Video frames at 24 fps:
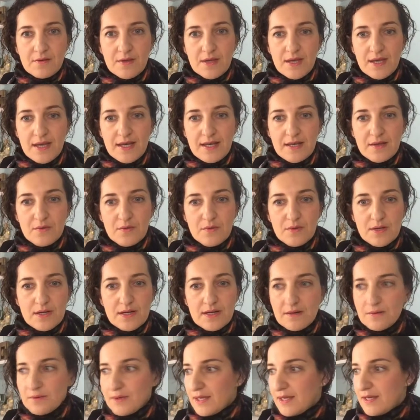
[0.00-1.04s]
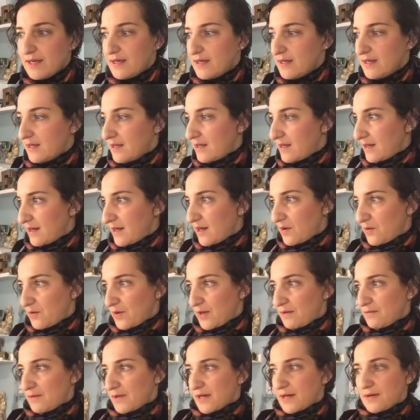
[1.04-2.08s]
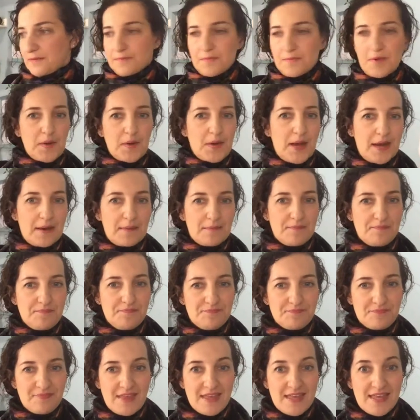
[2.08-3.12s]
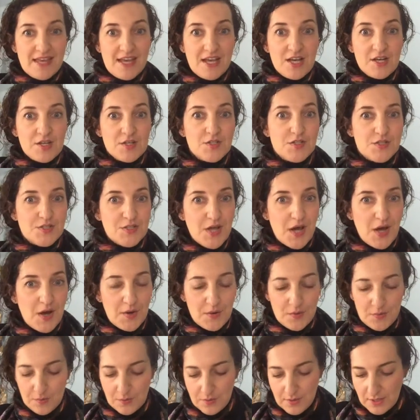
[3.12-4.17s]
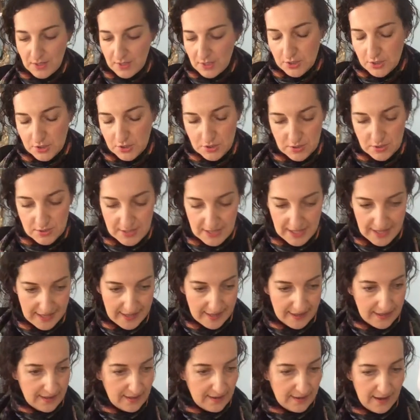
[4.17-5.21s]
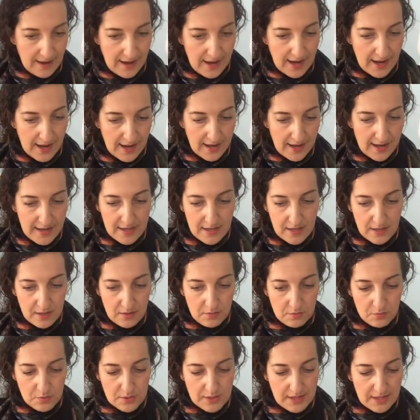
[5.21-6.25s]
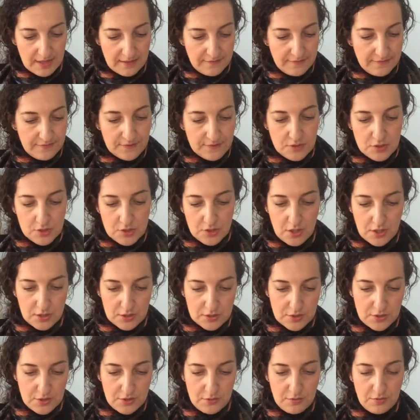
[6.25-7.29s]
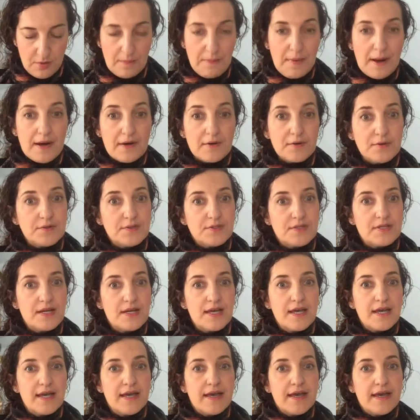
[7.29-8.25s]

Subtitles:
Okay, where are we? Oh, here we go. Okay, so today I would love to talk to you about